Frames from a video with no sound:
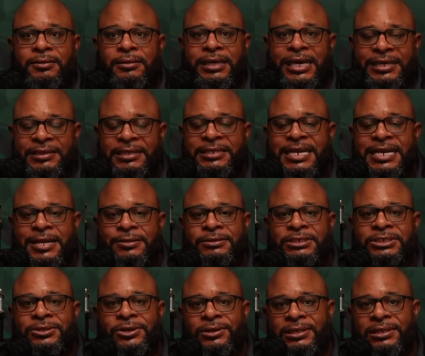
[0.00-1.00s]
Ethan Downs
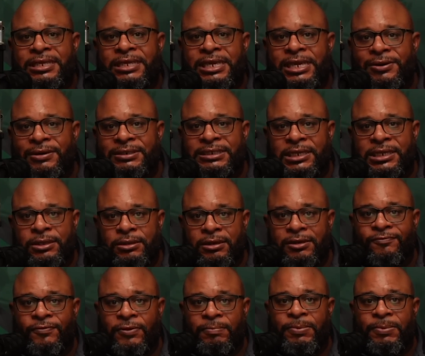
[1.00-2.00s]
started the year as a
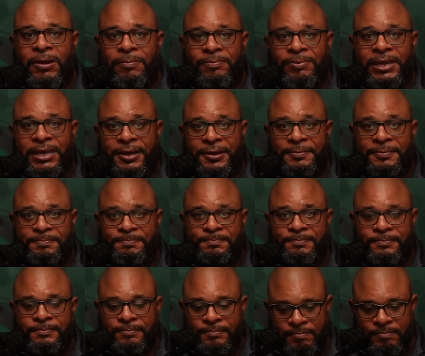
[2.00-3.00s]
good football player.
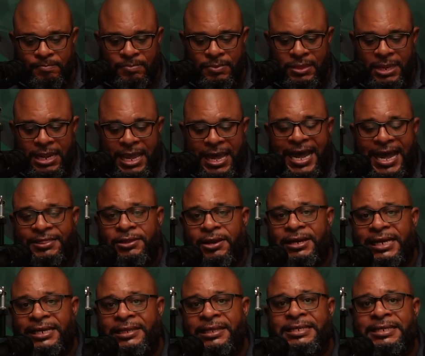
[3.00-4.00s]
I
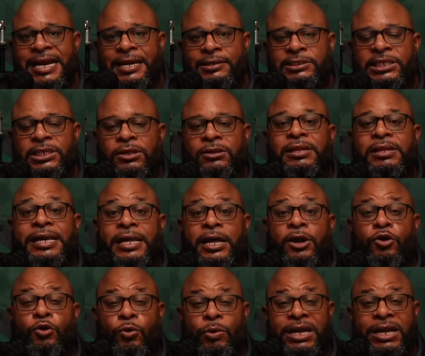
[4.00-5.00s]
thought Ethan Downs looked like a
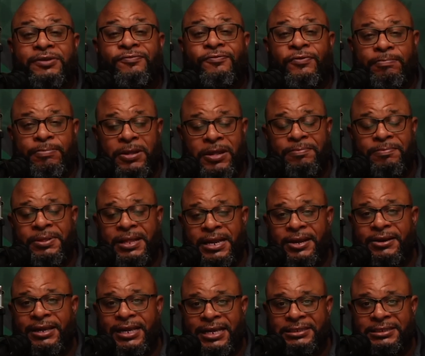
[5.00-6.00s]
great football
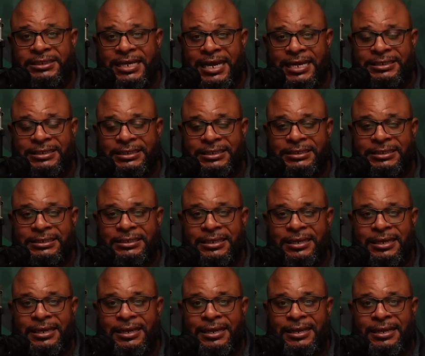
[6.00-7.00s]
player against Texas.
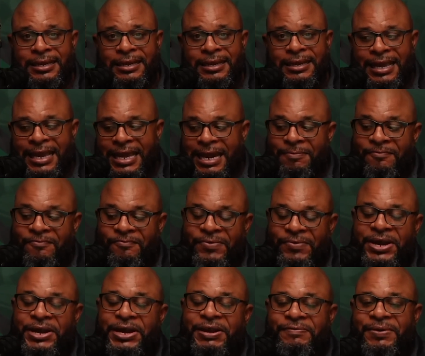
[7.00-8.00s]
And I'm
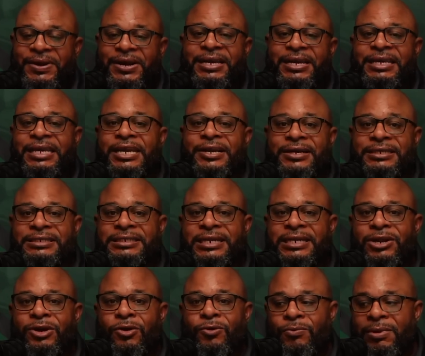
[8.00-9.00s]
very, very curious to
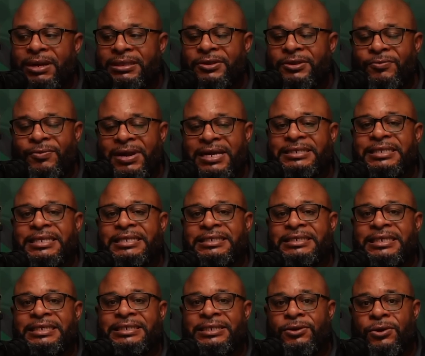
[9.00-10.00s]
know what the rest of the
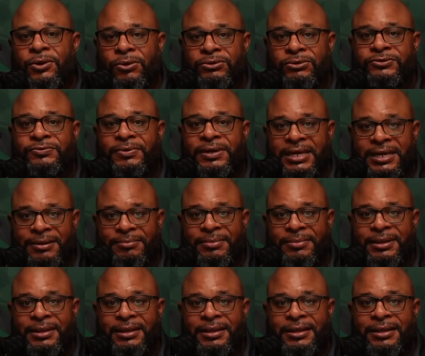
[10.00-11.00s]
season holds for him.
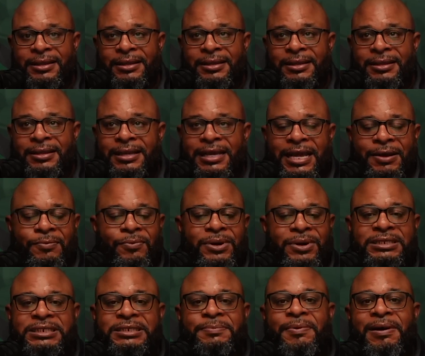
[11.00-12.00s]
It
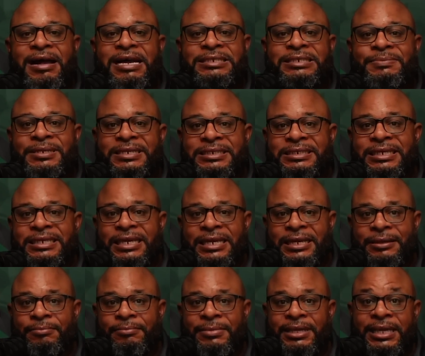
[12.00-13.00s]
wouldn't surprise me to
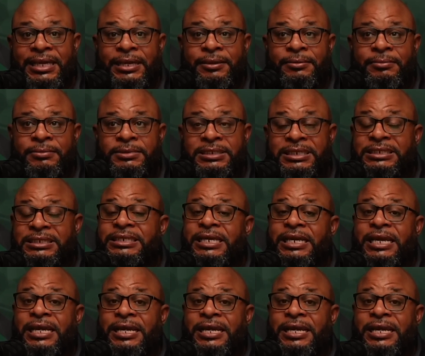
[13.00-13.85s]
see